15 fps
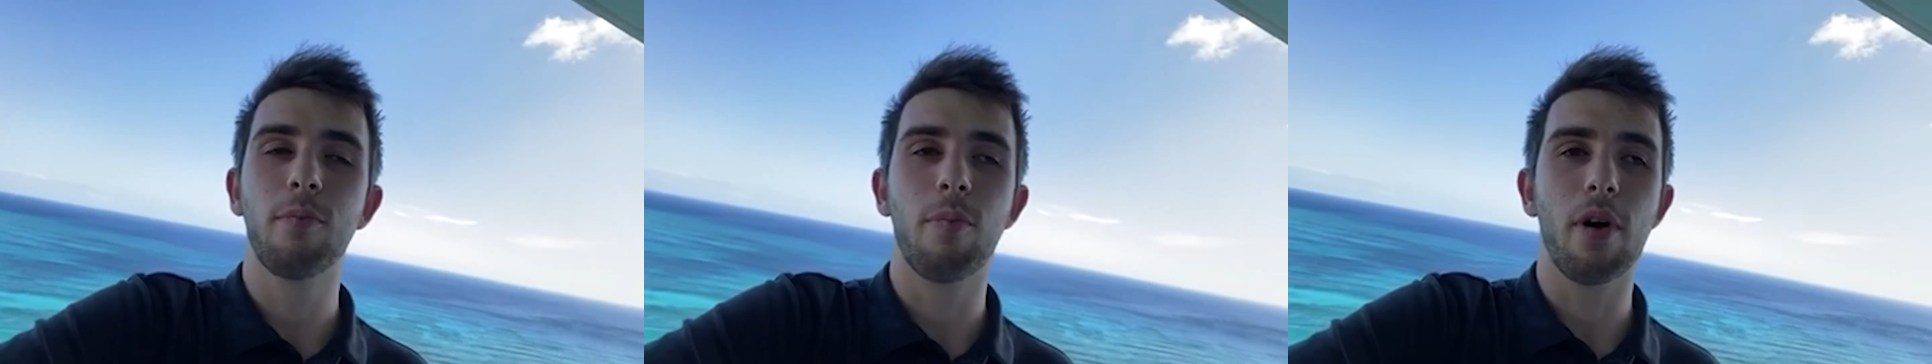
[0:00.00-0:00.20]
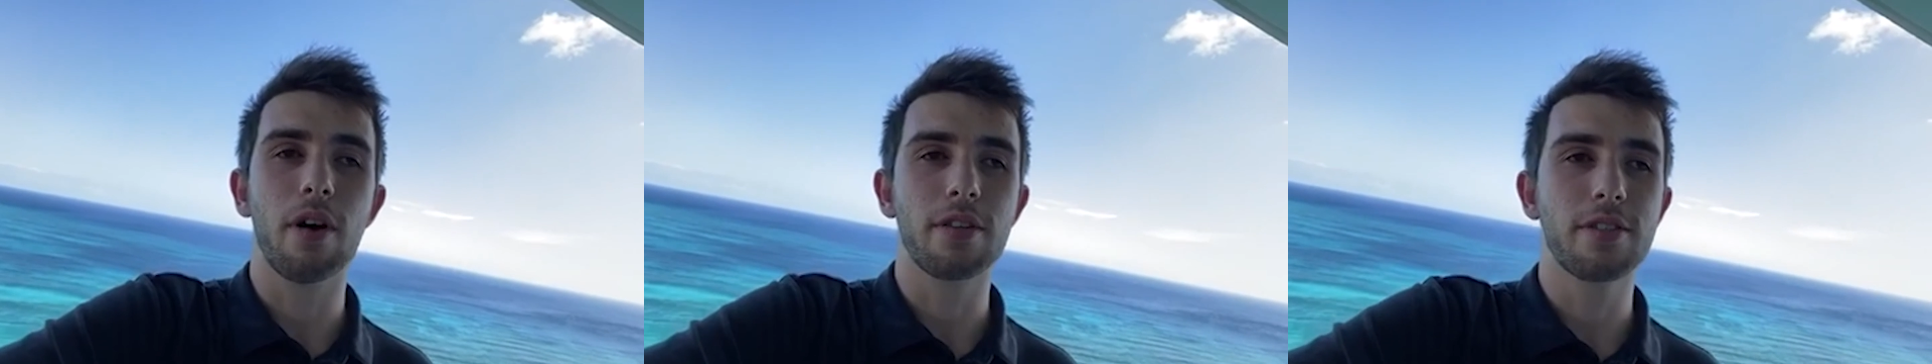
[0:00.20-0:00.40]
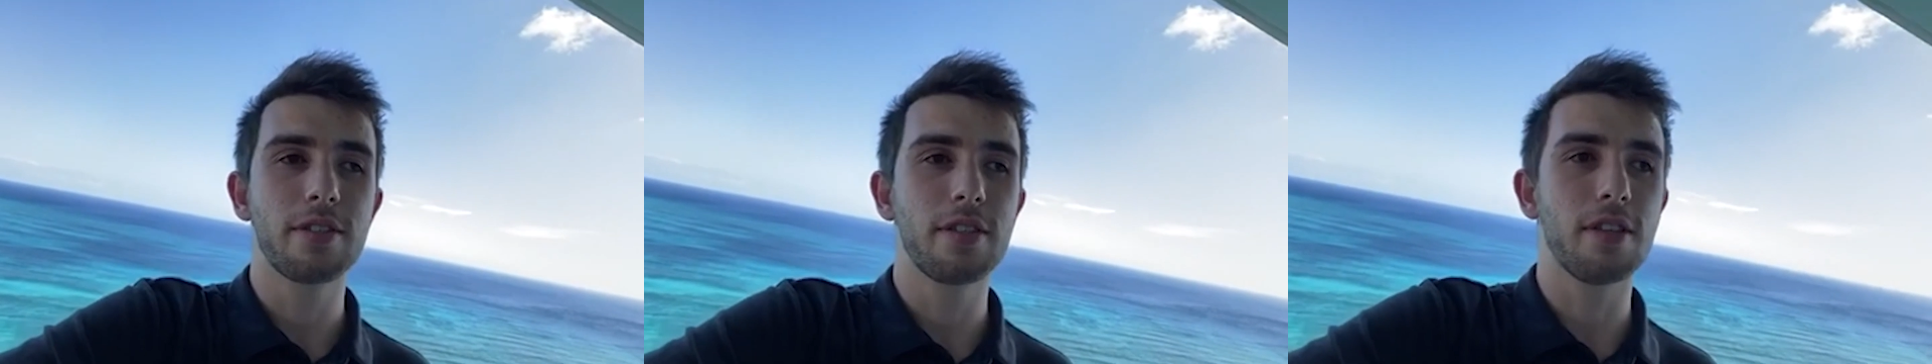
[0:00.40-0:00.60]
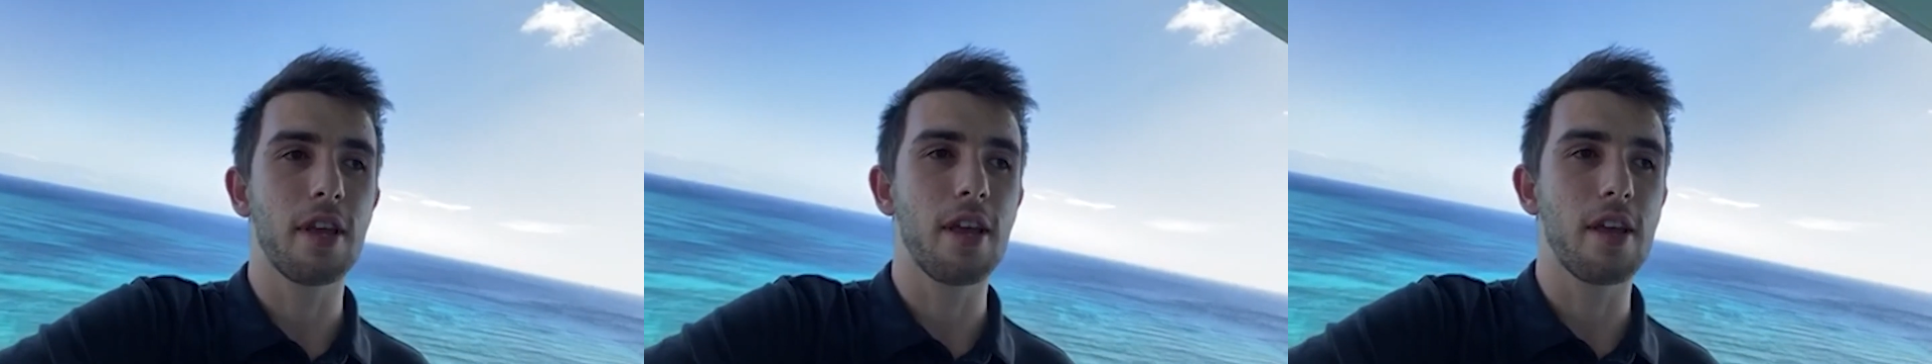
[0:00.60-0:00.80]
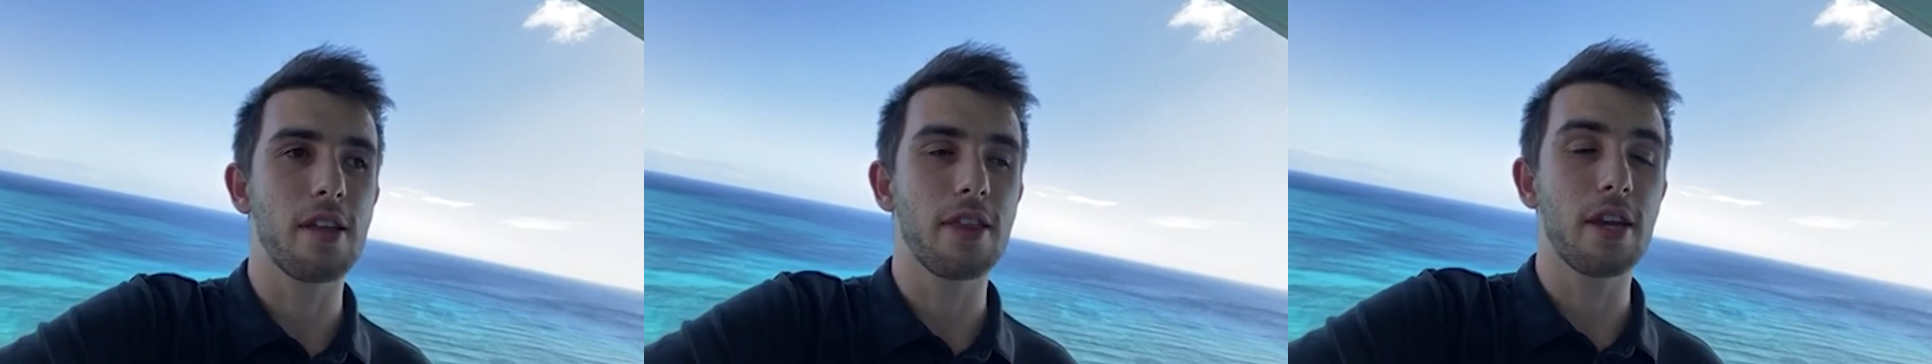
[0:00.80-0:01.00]
but
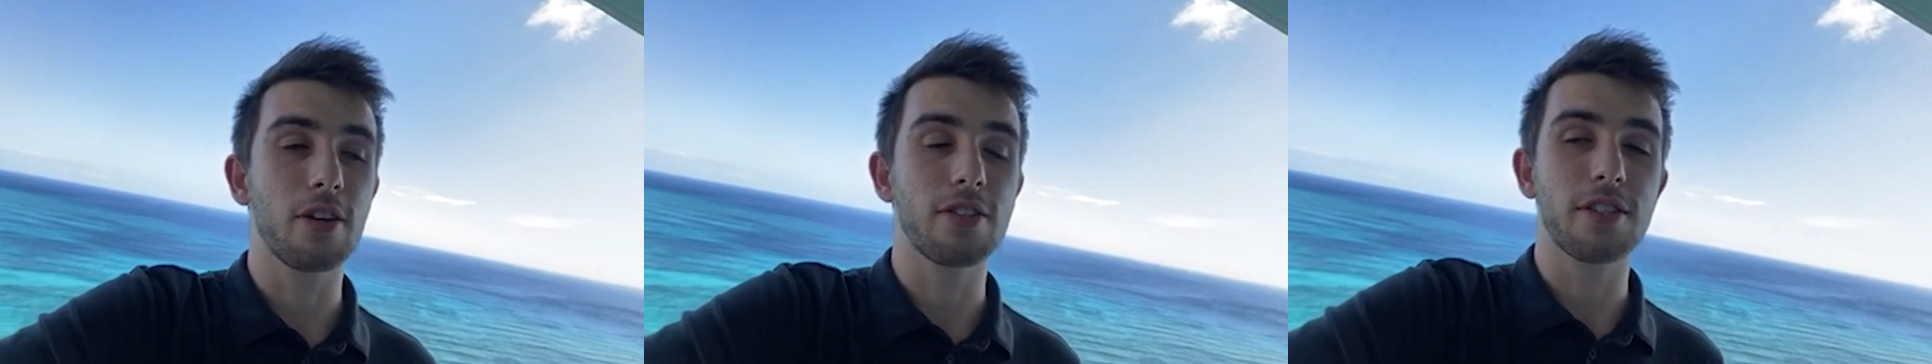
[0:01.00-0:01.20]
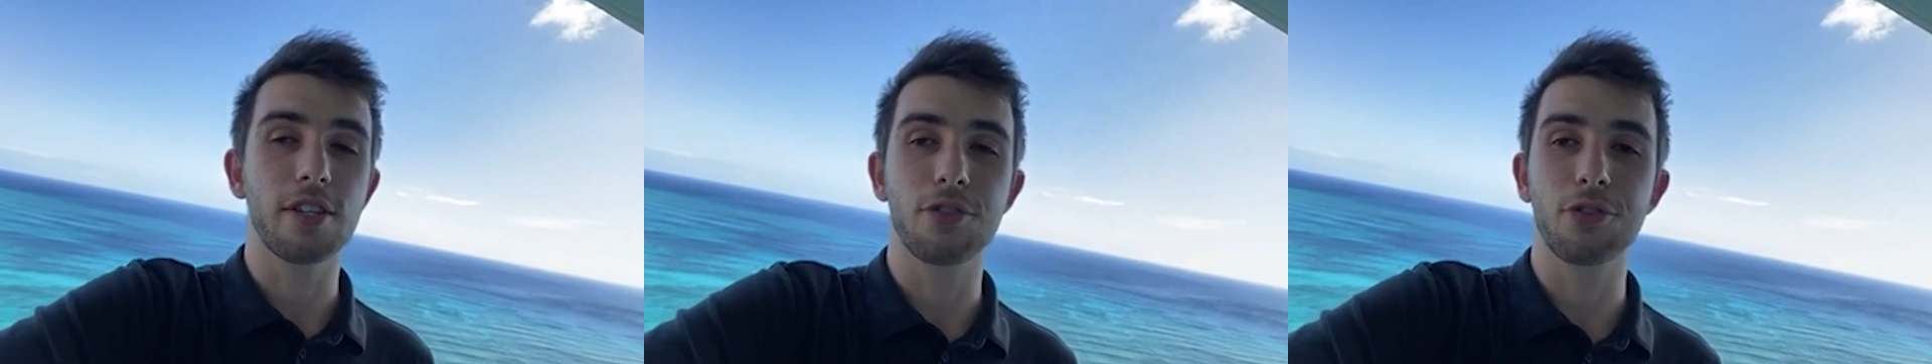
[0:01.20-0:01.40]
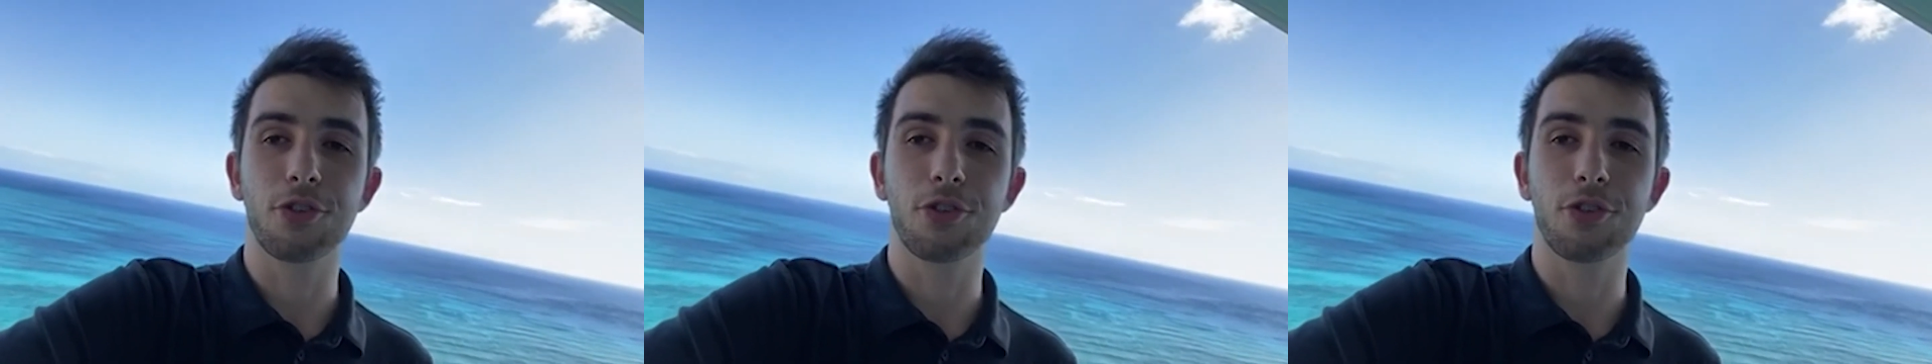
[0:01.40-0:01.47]
their sister